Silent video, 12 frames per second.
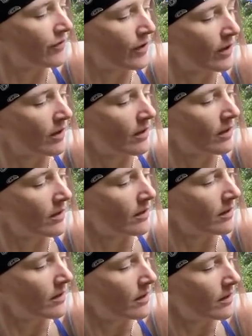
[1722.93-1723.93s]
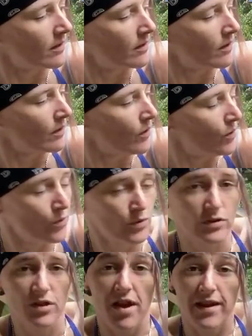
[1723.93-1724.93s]
for who's
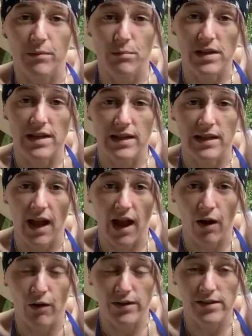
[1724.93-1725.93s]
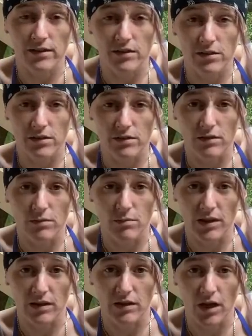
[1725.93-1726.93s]
taking me out into the
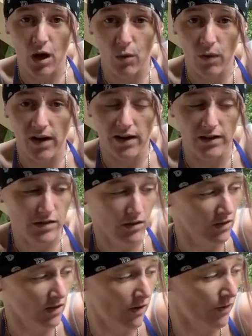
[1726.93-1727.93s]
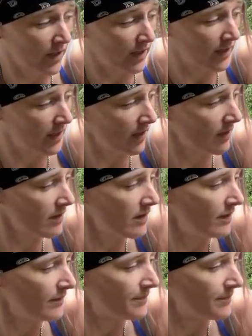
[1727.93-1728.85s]
middle of nowhere so that I don't get killed.